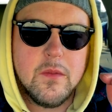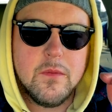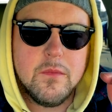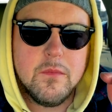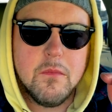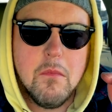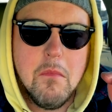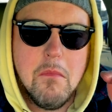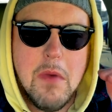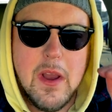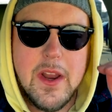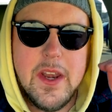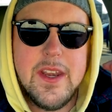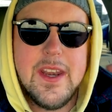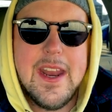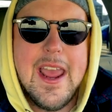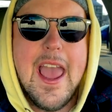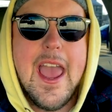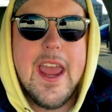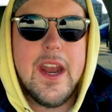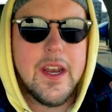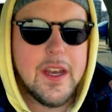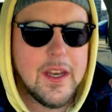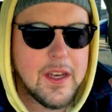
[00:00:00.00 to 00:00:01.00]

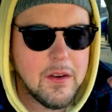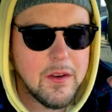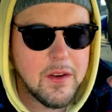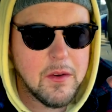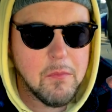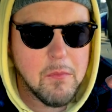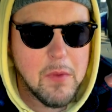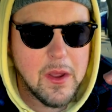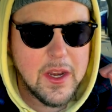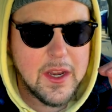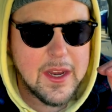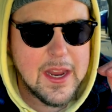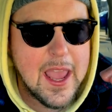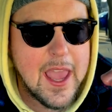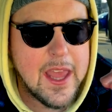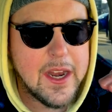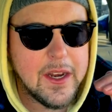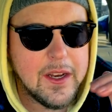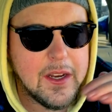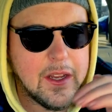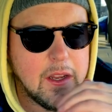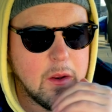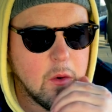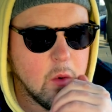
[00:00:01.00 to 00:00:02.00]

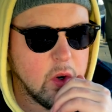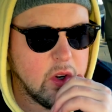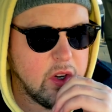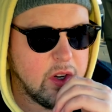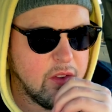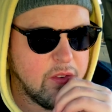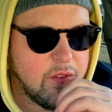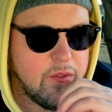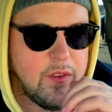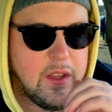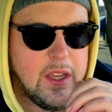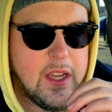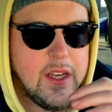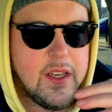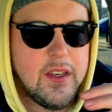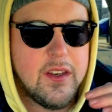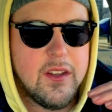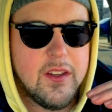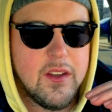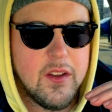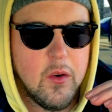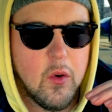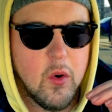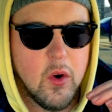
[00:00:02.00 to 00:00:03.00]
mundanity or defeat,
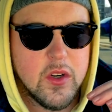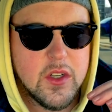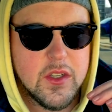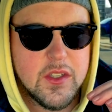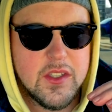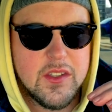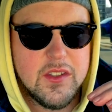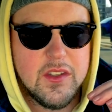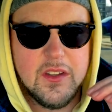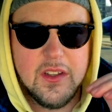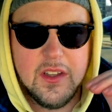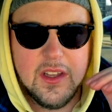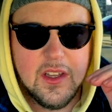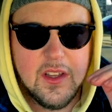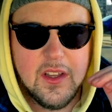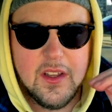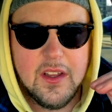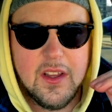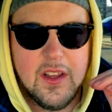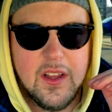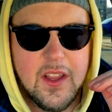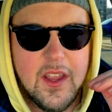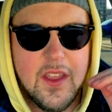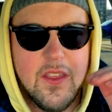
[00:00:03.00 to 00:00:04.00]
or just
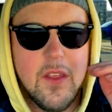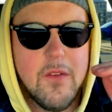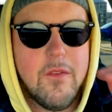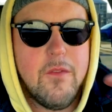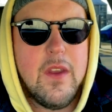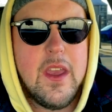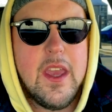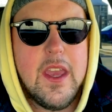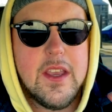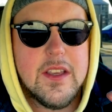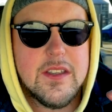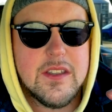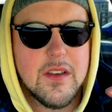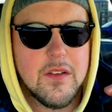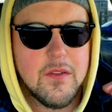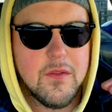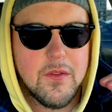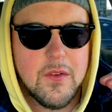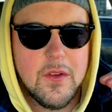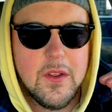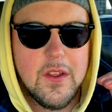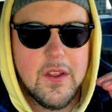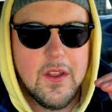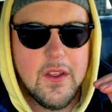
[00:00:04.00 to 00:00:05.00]
in the face of
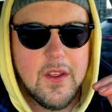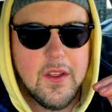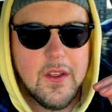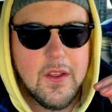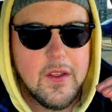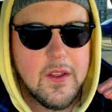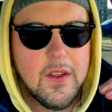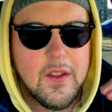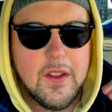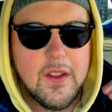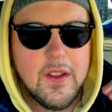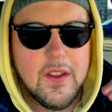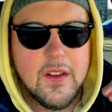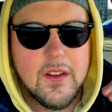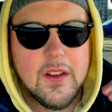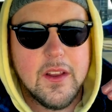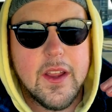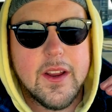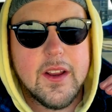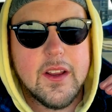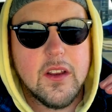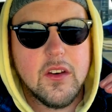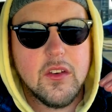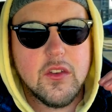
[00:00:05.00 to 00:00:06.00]

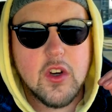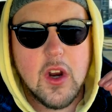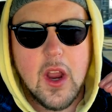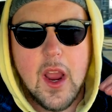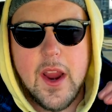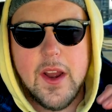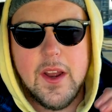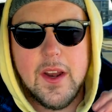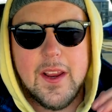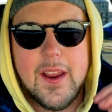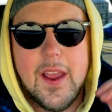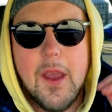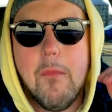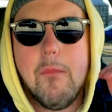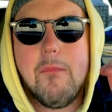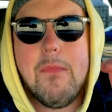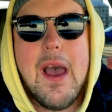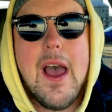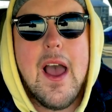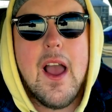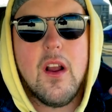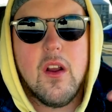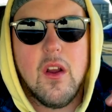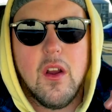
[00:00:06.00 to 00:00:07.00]
like trying to get
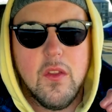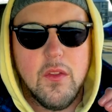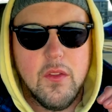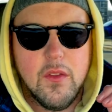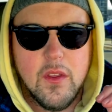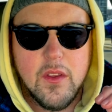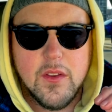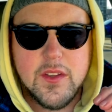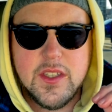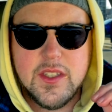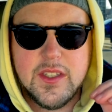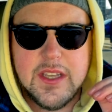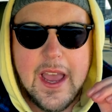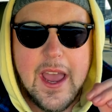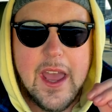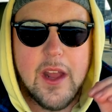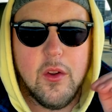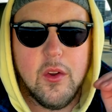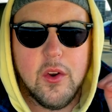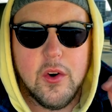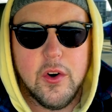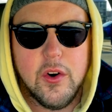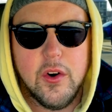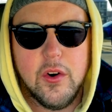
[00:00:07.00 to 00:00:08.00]
back on the
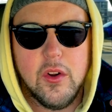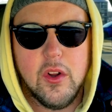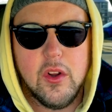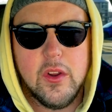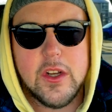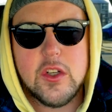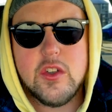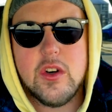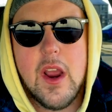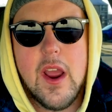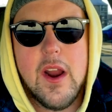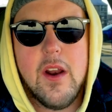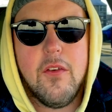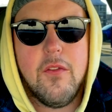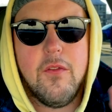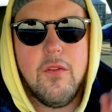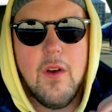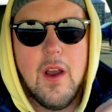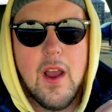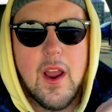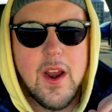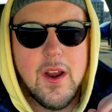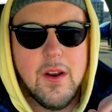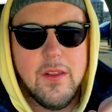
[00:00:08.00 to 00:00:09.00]
saddle hurdle, like trying to
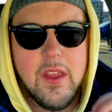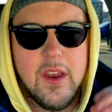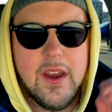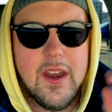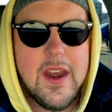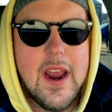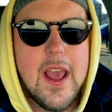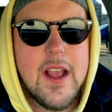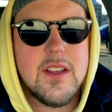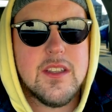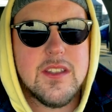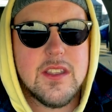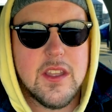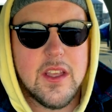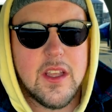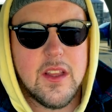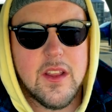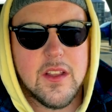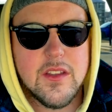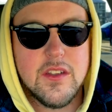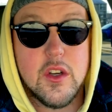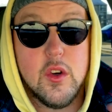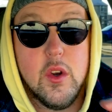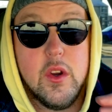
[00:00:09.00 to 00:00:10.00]
find the next thing
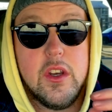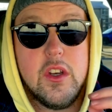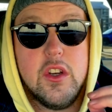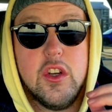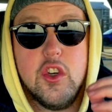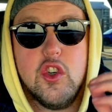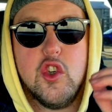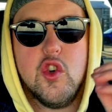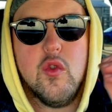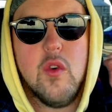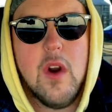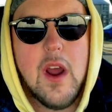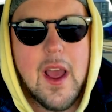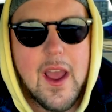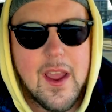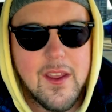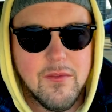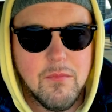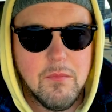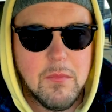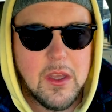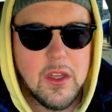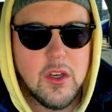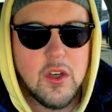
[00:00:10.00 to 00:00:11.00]
that's going to drive
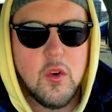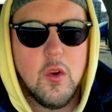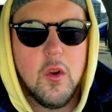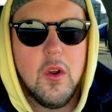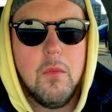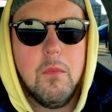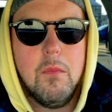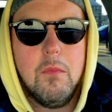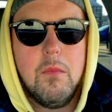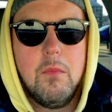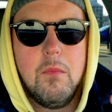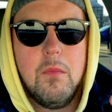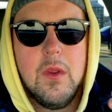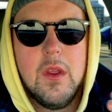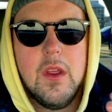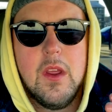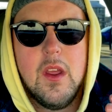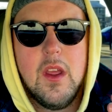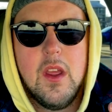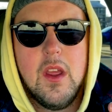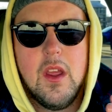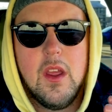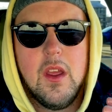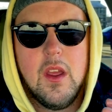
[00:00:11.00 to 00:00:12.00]
me to
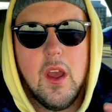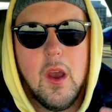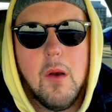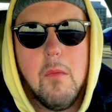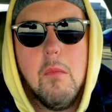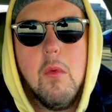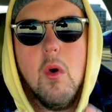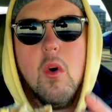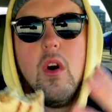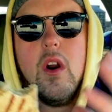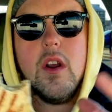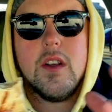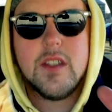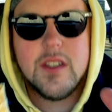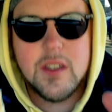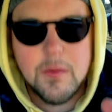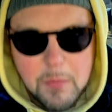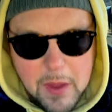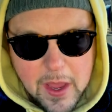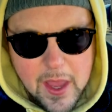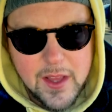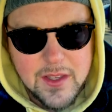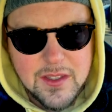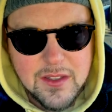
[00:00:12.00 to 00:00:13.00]
a more
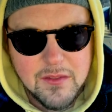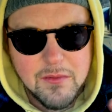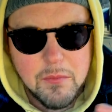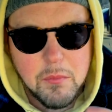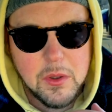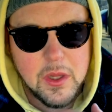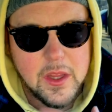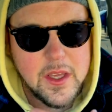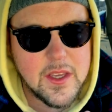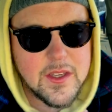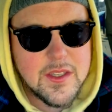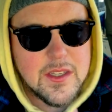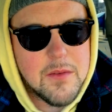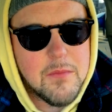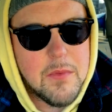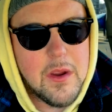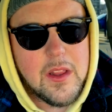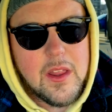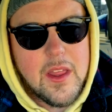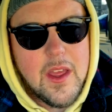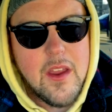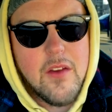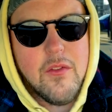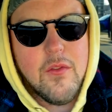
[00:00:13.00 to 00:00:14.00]
expansive place in my
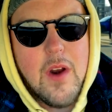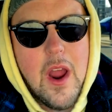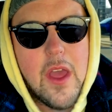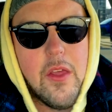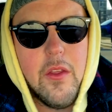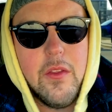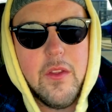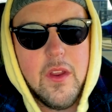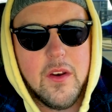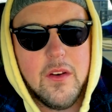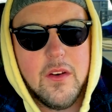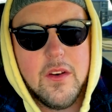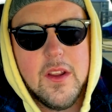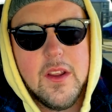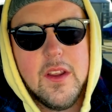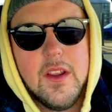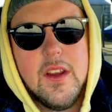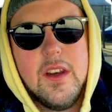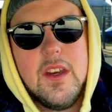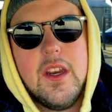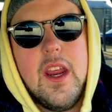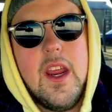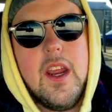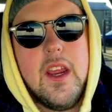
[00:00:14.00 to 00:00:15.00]
life, rather than
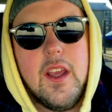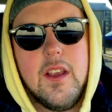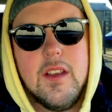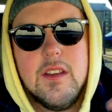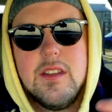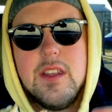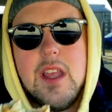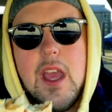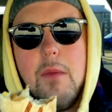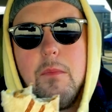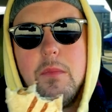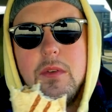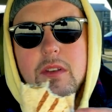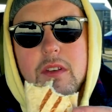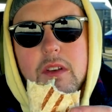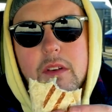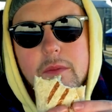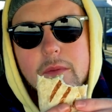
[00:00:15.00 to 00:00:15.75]
taking steps,